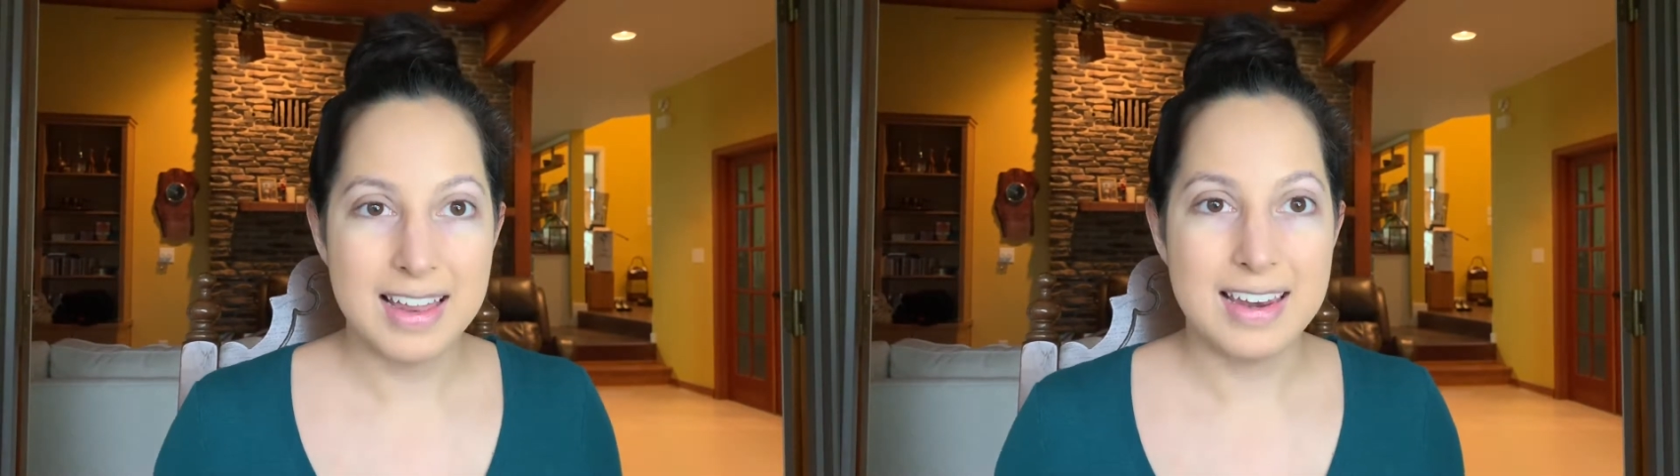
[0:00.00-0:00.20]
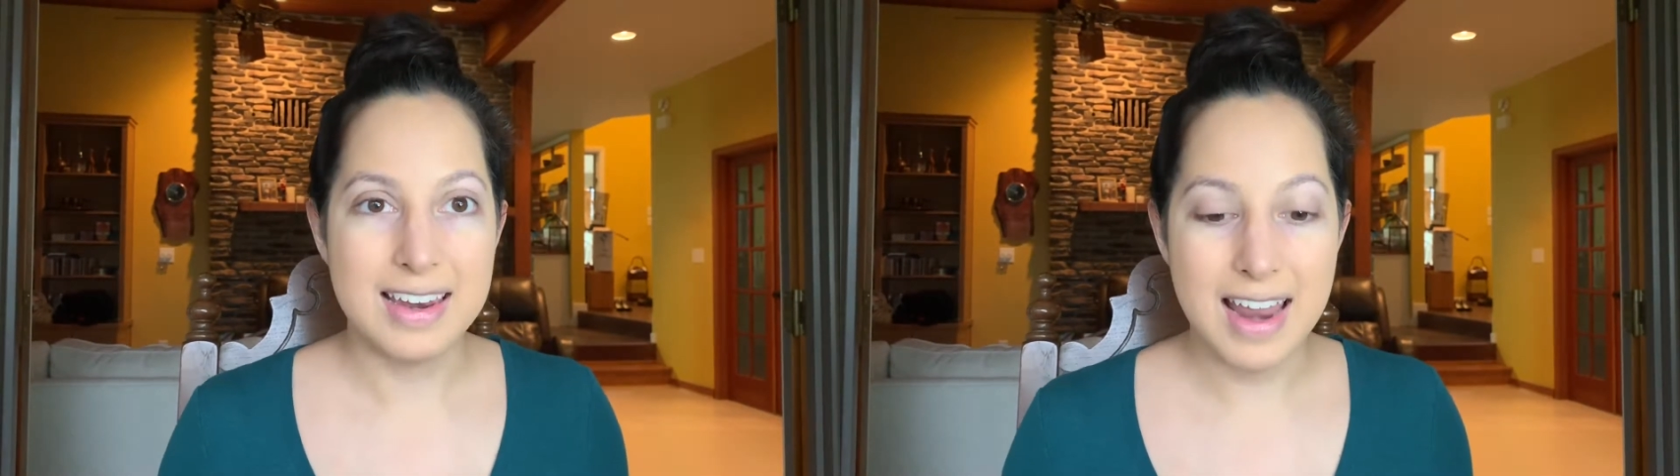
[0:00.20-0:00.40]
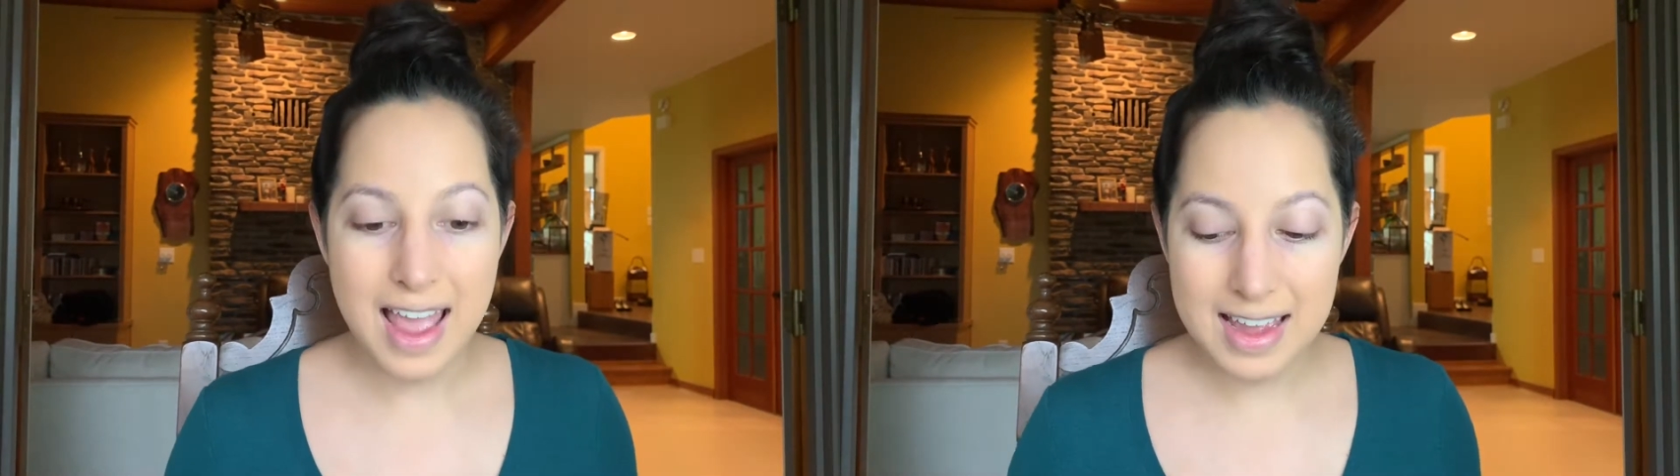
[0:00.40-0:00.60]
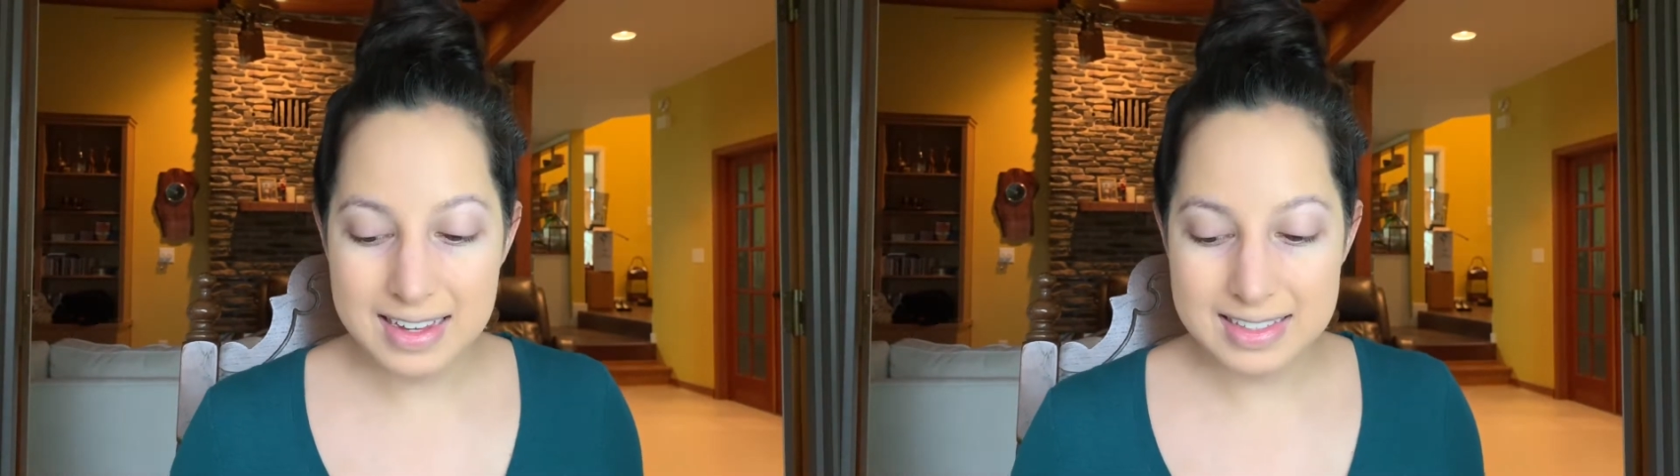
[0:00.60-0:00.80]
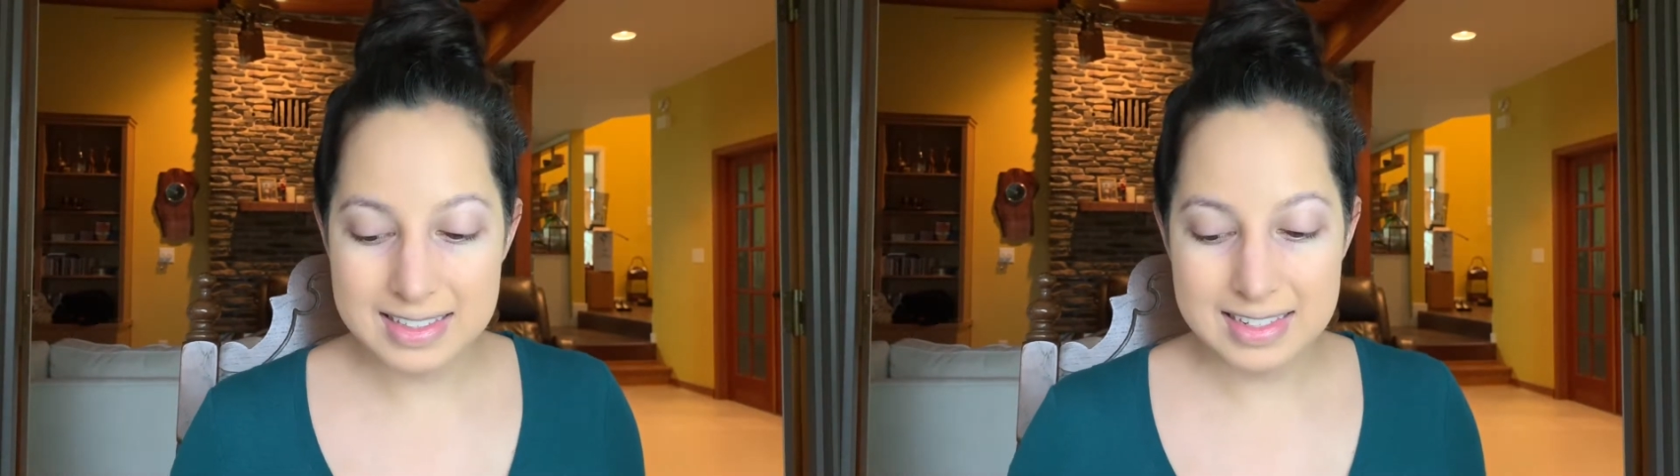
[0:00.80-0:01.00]

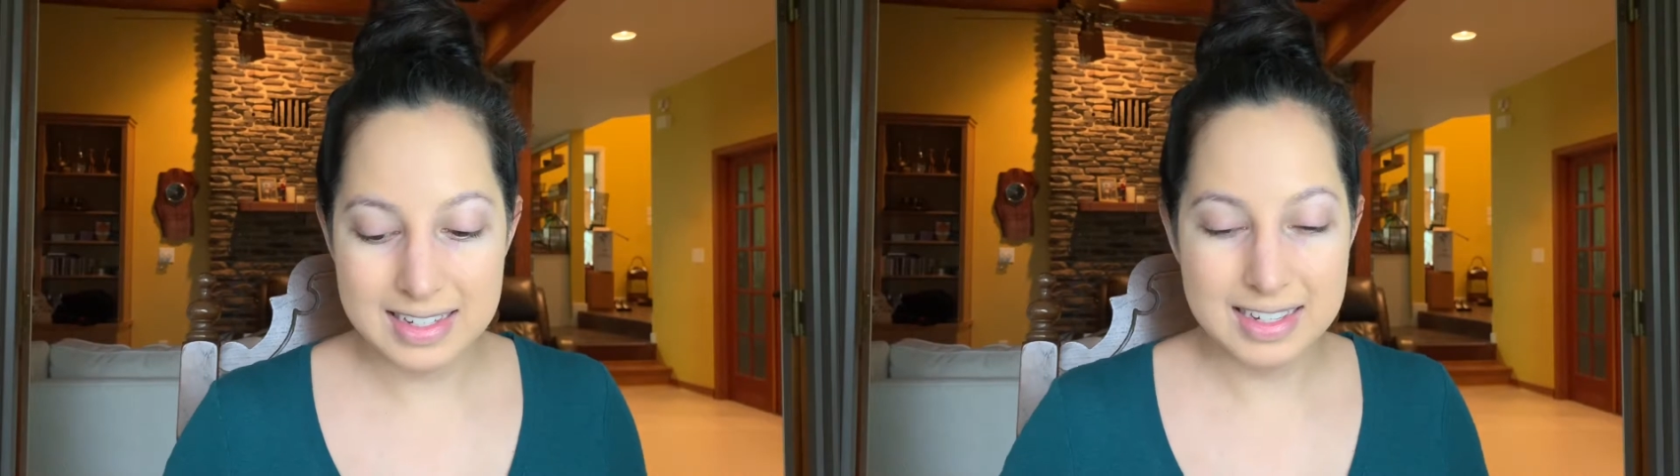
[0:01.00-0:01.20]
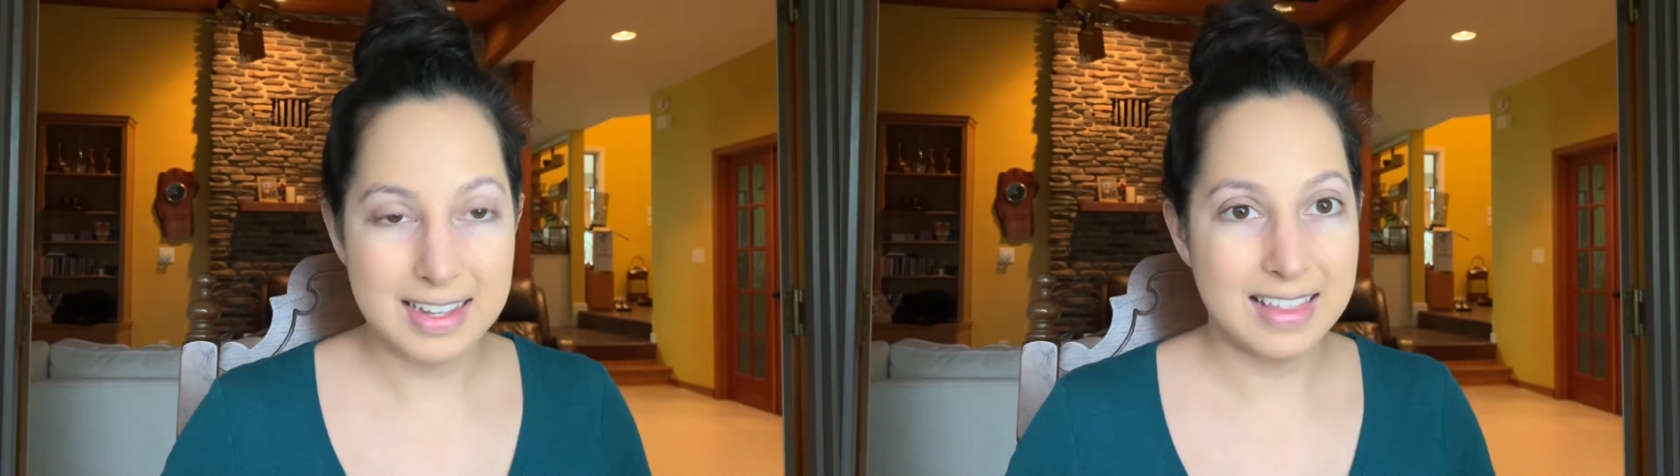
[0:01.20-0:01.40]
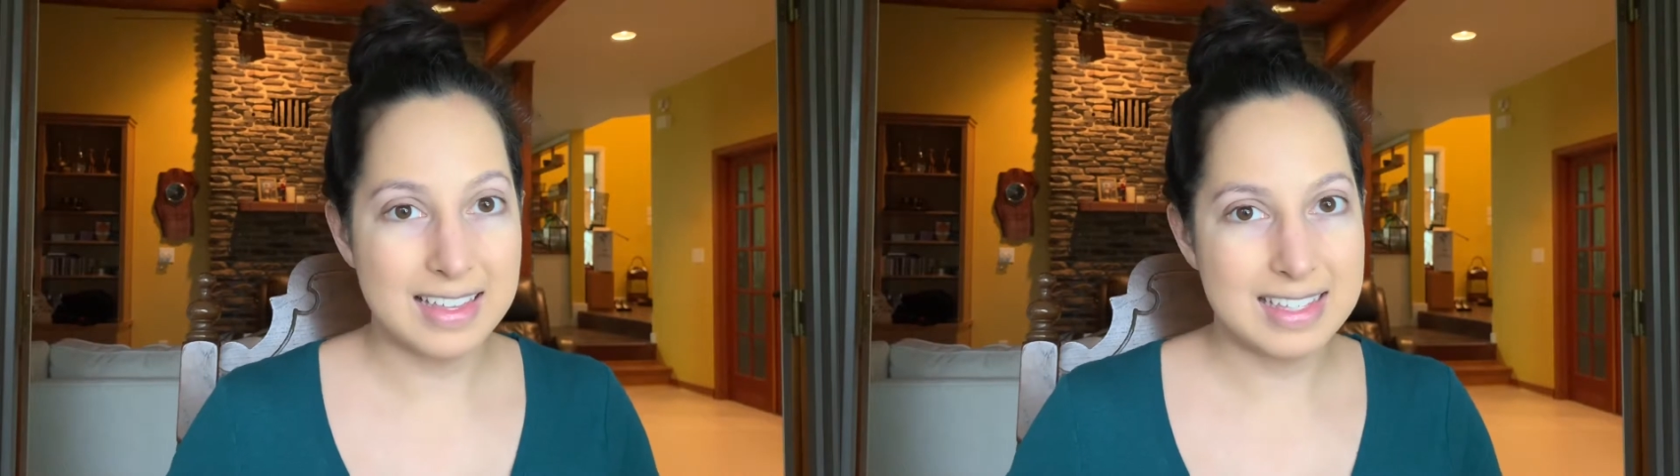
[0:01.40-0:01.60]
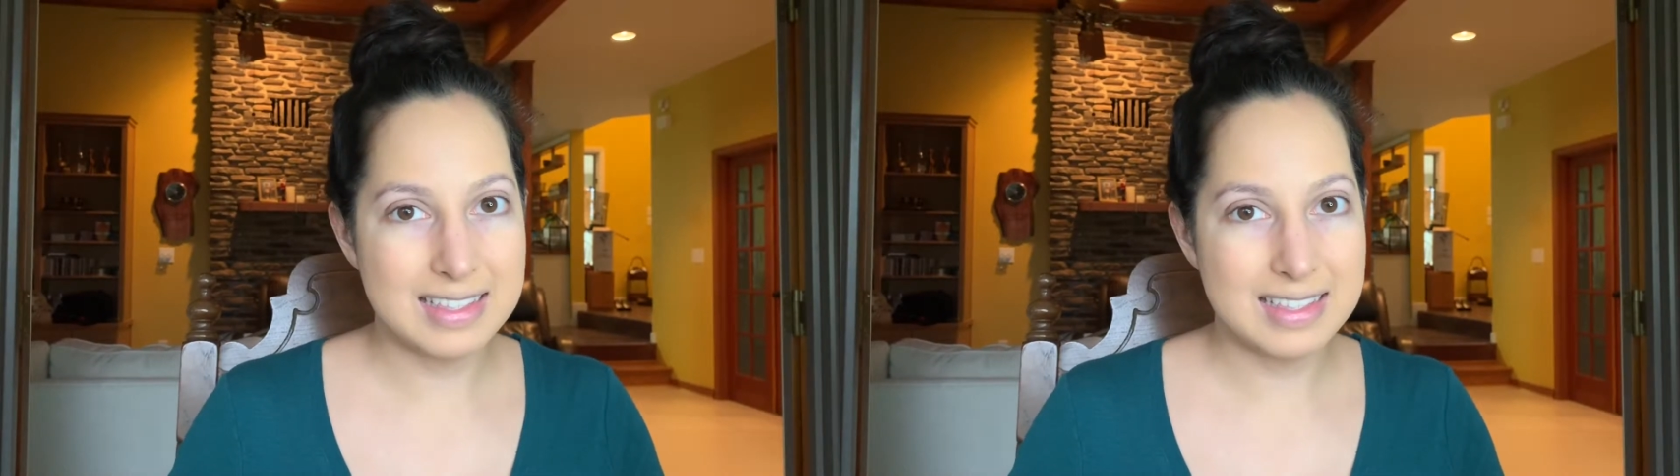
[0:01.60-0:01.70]
next, this is